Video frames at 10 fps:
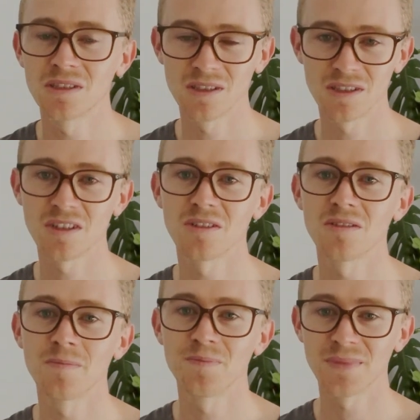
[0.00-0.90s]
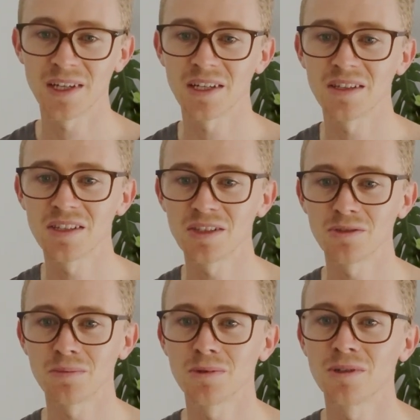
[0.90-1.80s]
So this
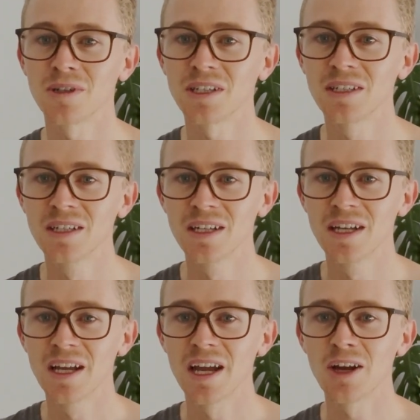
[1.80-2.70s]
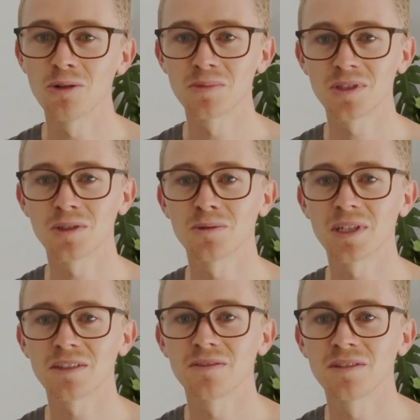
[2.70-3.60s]
strip align helps
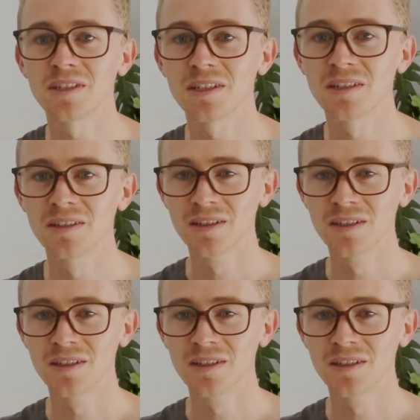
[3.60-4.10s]
correct for the